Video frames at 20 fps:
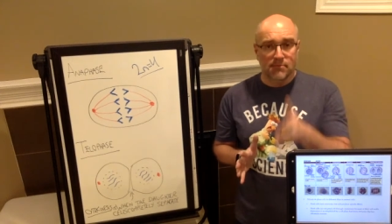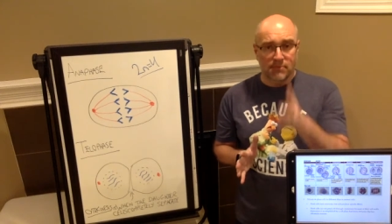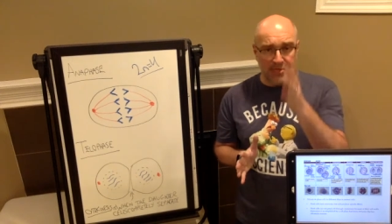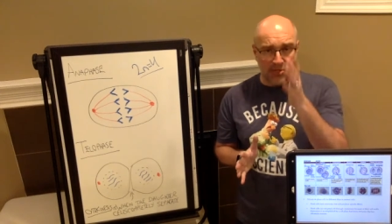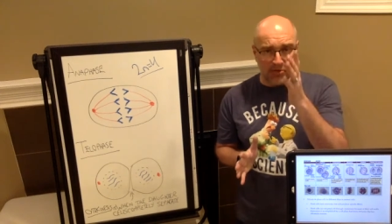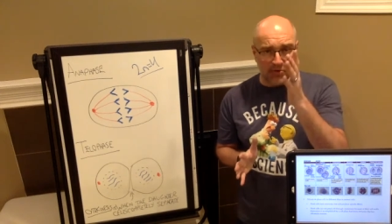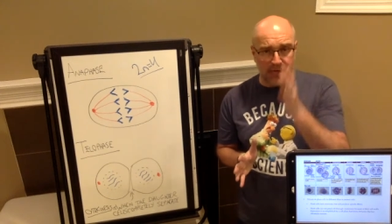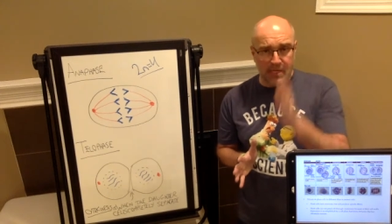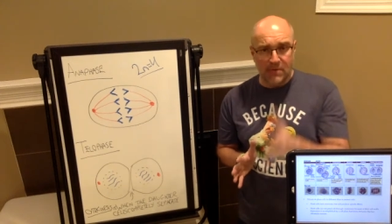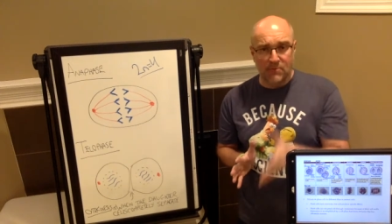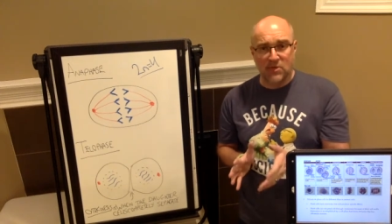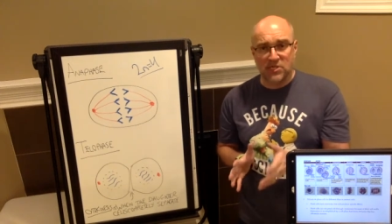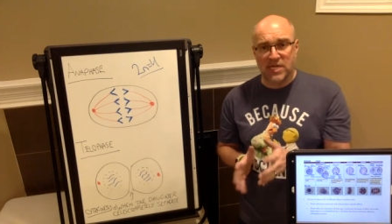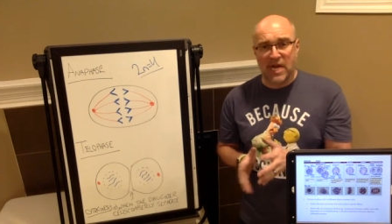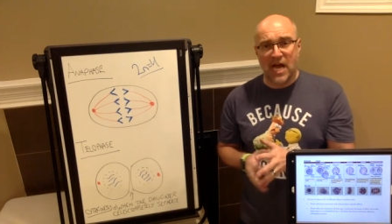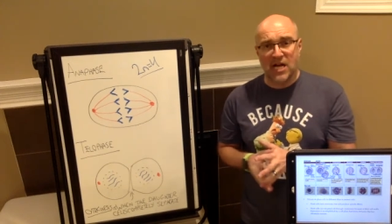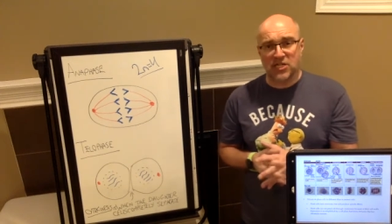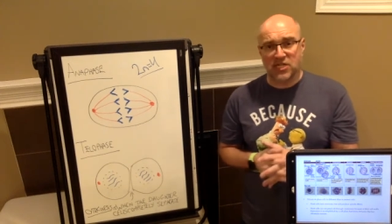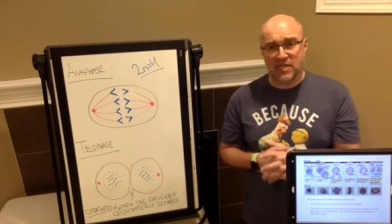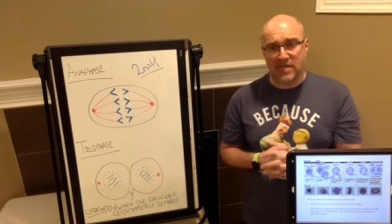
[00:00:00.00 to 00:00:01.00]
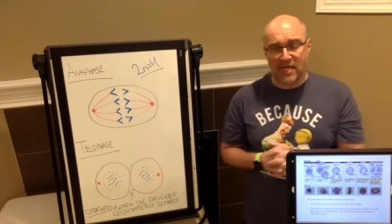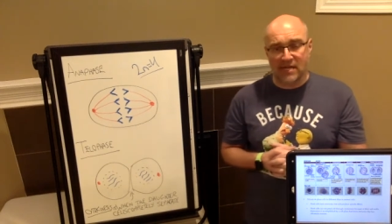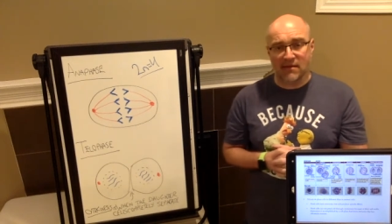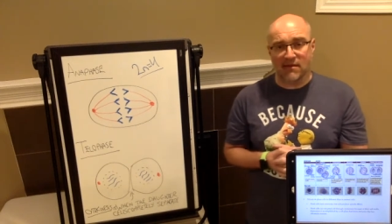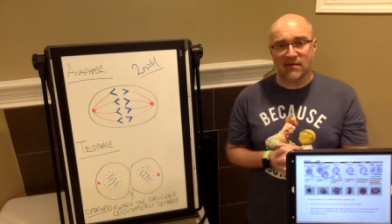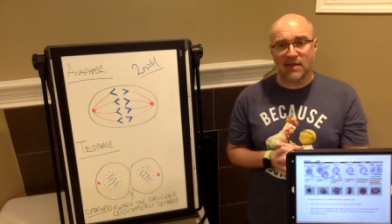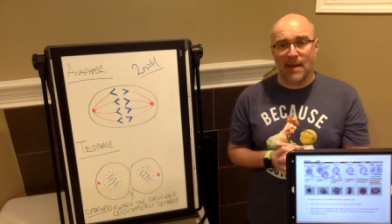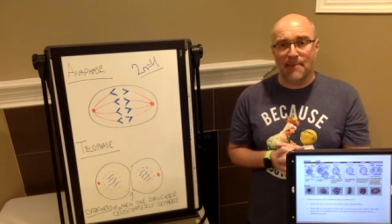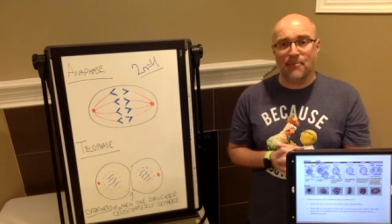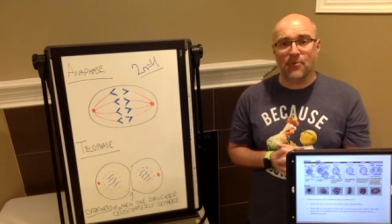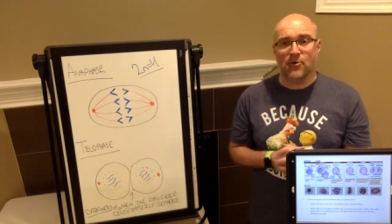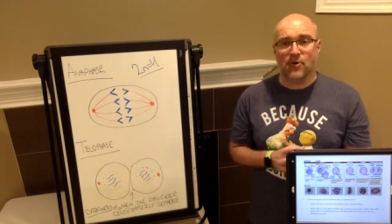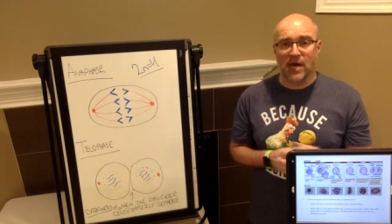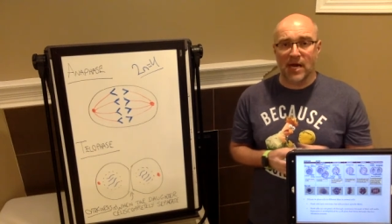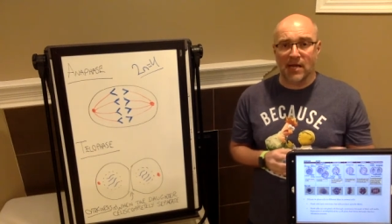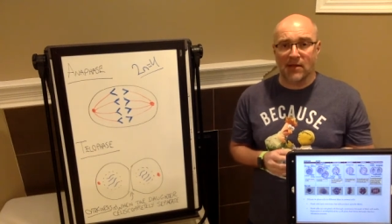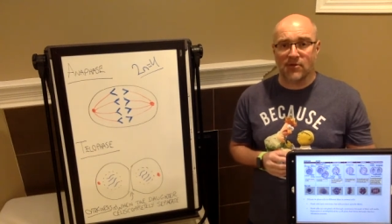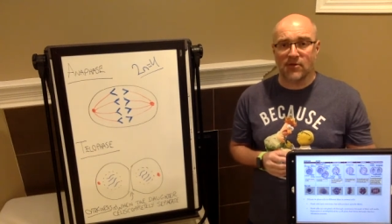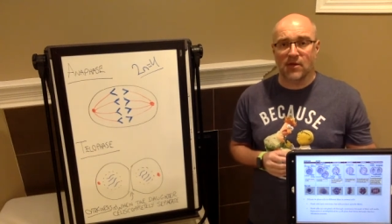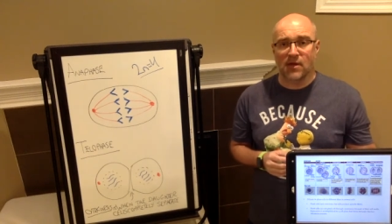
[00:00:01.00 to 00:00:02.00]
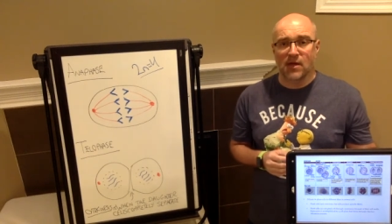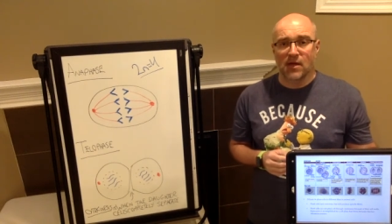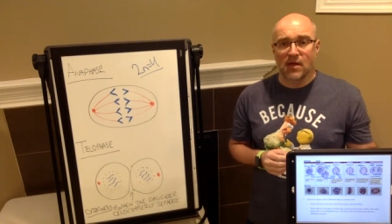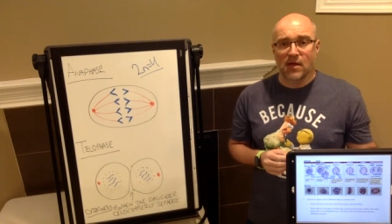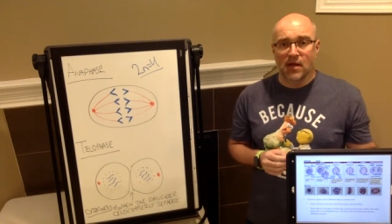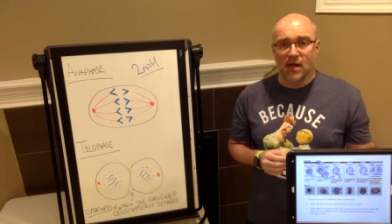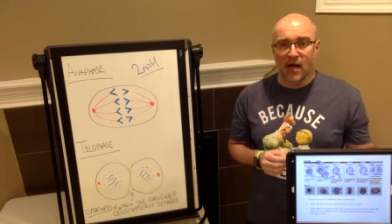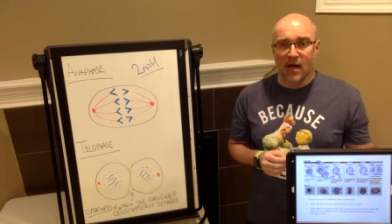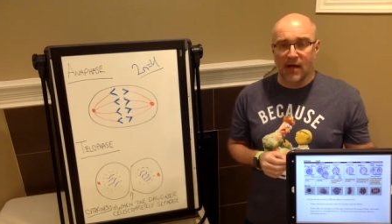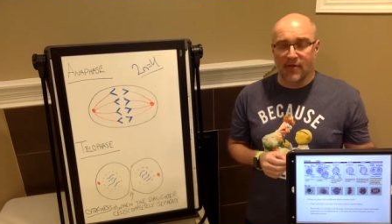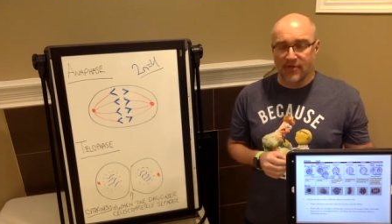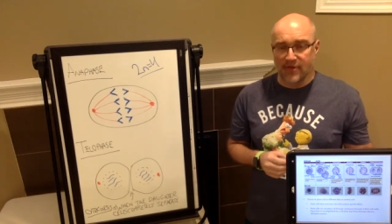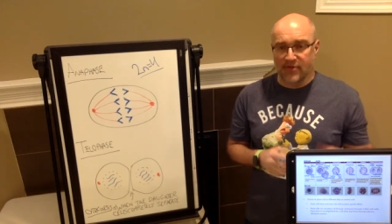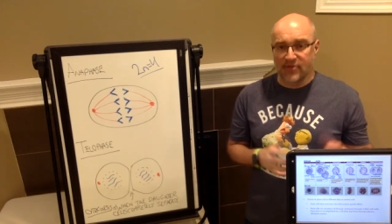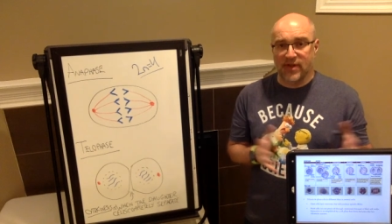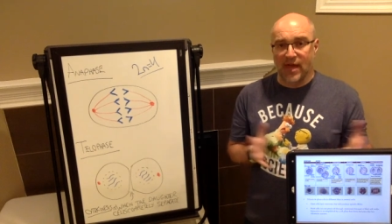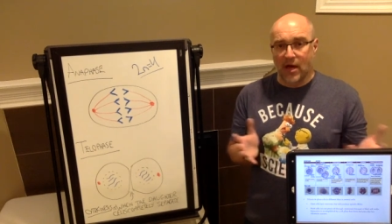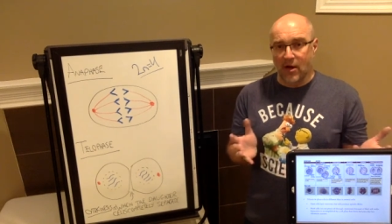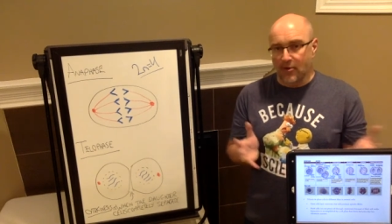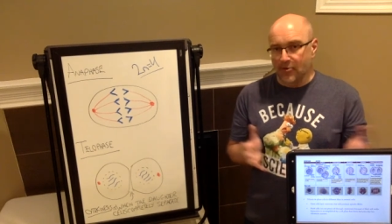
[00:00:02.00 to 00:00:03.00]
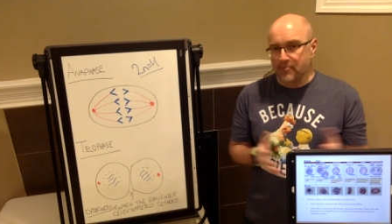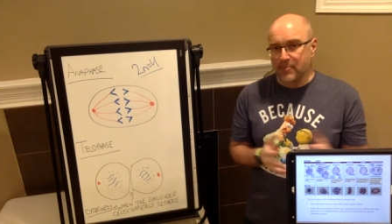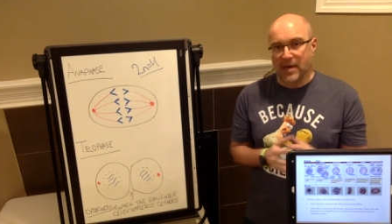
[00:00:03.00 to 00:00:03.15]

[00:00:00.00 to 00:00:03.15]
between them, which actually then separates the cells.